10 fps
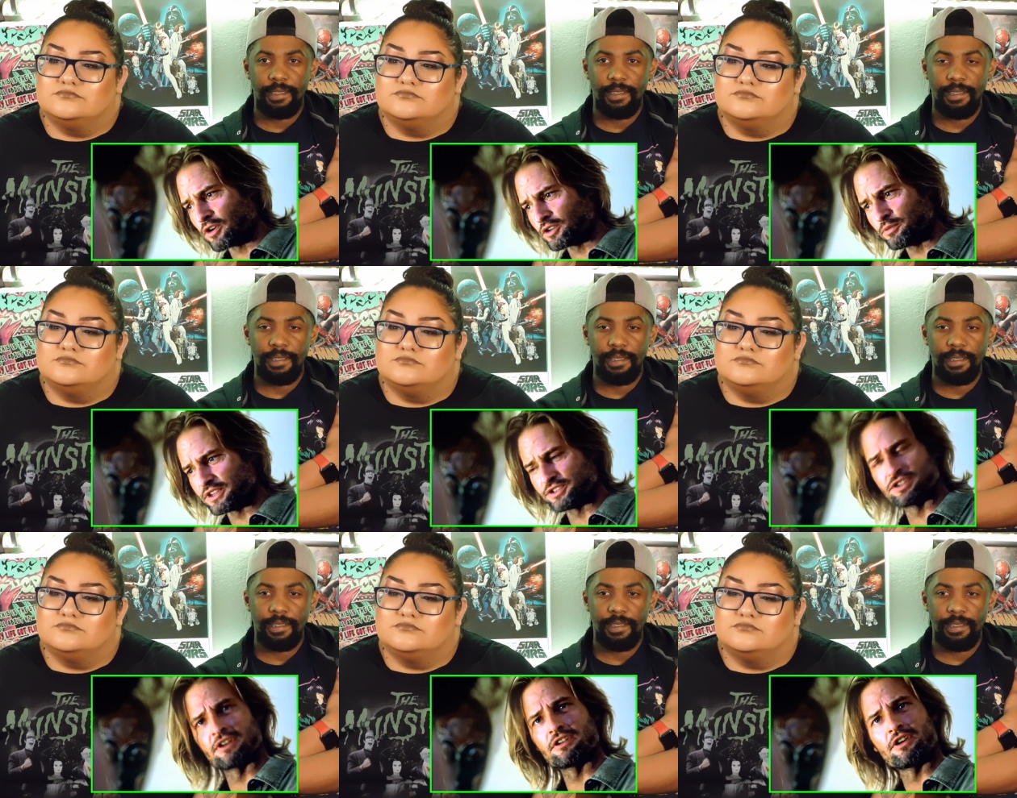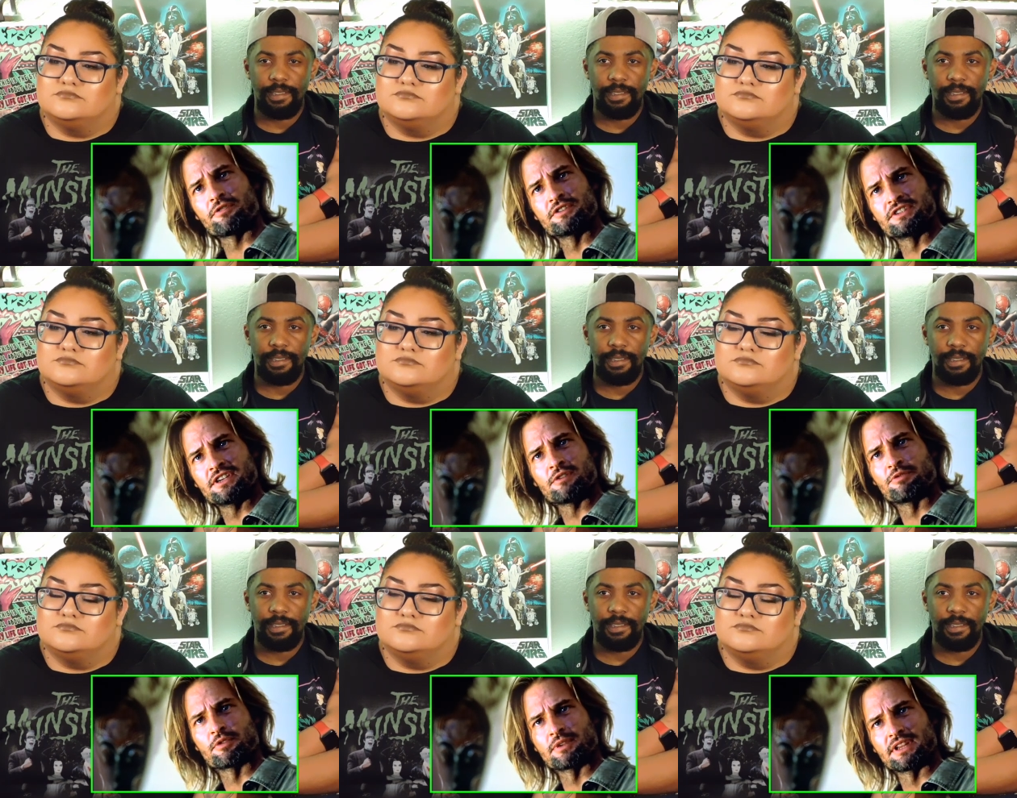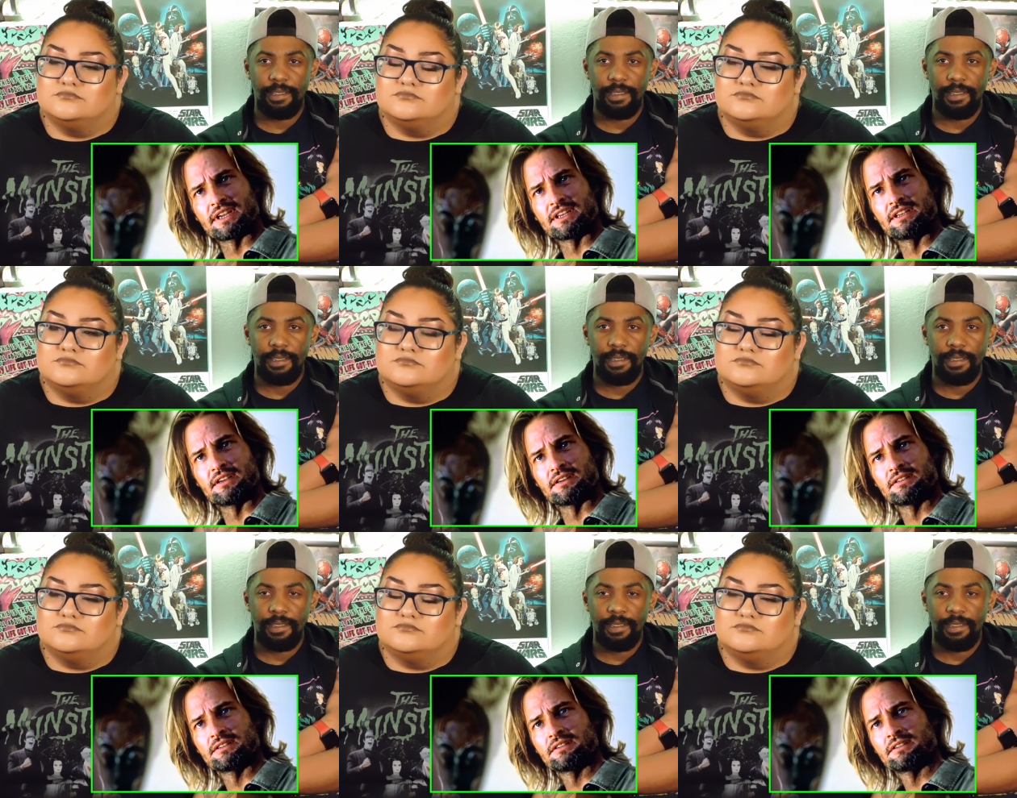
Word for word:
Speaker 1: recall you being shuttled off to jail before we landed here.